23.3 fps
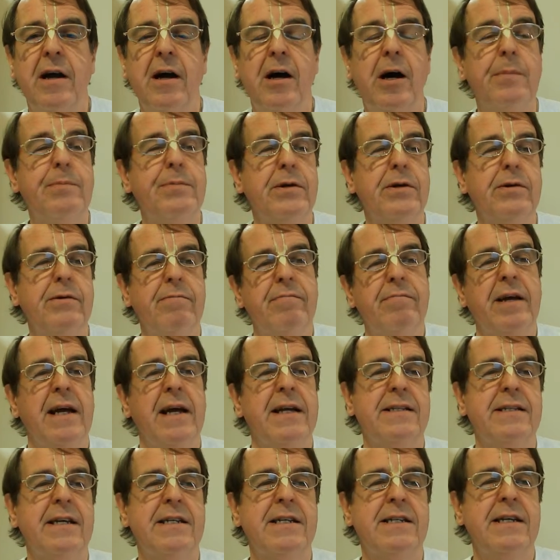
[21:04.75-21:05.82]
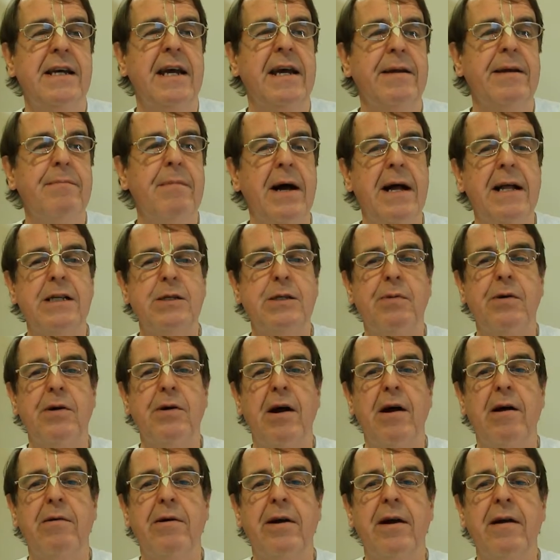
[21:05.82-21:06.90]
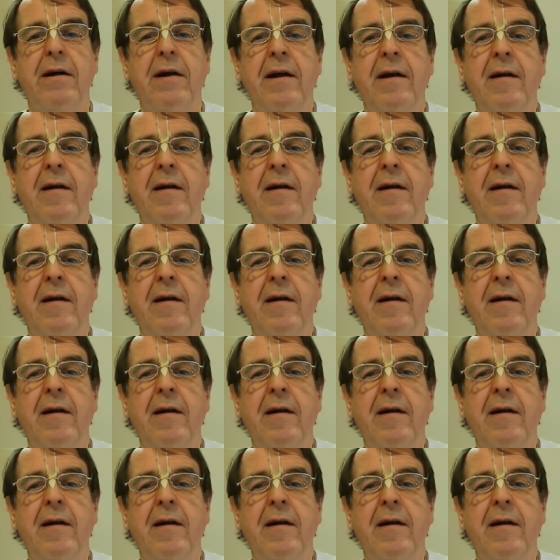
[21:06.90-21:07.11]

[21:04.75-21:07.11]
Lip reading: up to, again, 68 miles per hour.